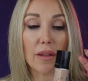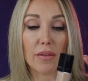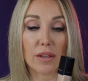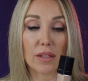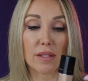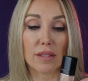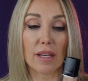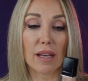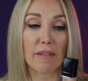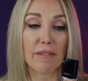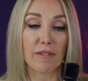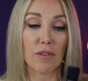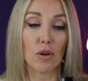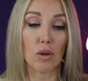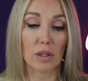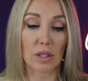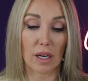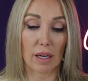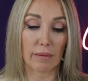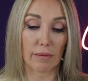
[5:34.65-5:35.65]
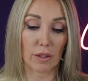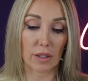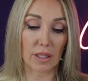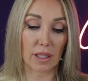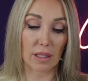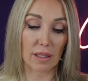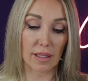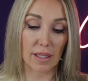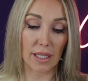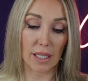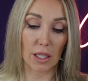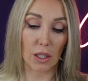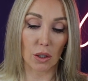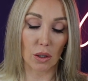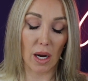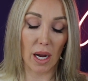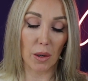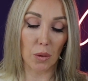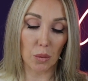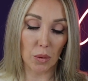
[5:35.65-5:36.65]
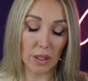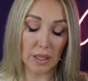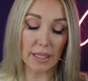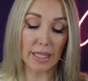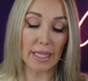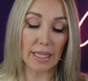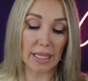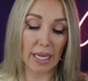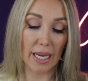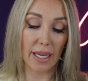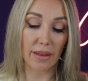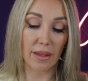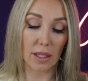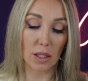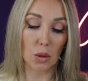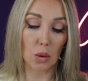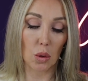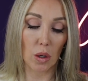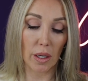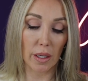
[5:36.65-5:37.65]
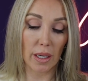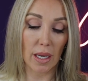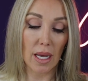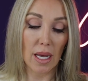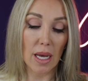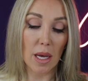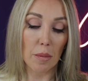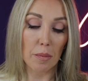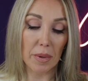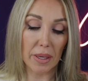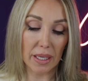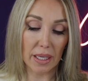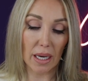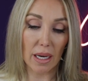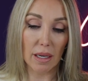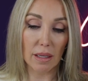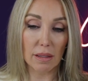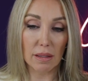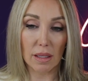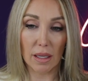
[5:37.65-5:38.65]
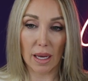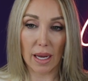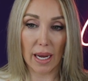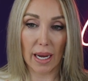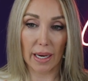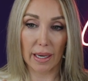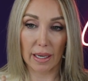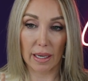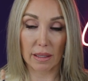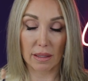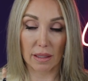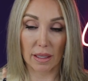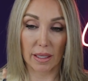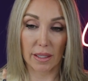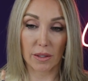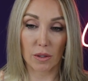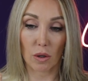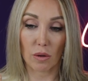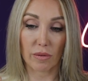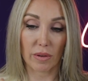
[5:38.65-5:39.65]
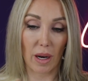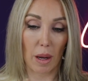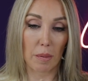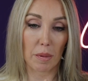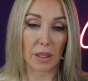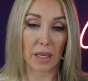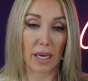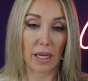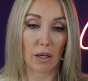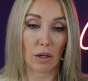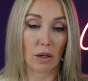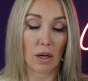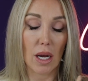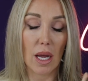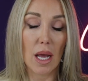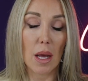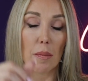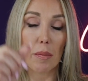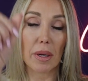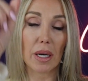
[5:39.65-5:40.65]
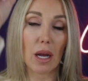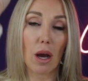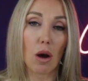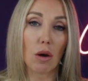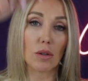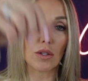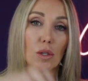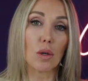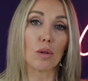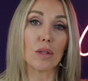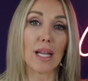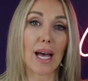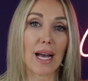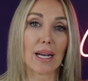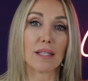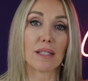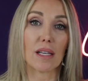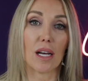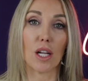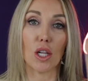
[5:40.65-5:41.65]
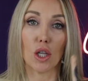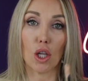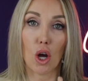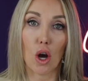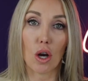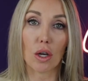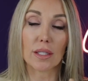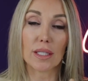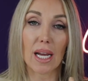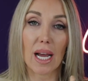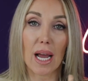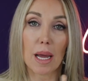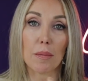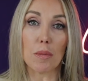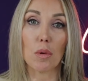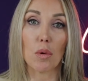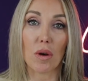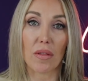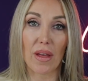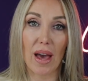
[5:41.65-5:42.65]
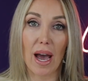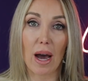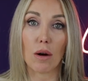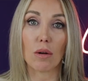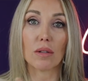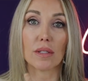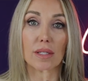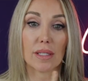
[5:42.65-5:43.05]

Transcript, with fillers: This is a full coverage concealer. I really like this one because A, it has a nice doe foot applicator, but it also lasts a long time without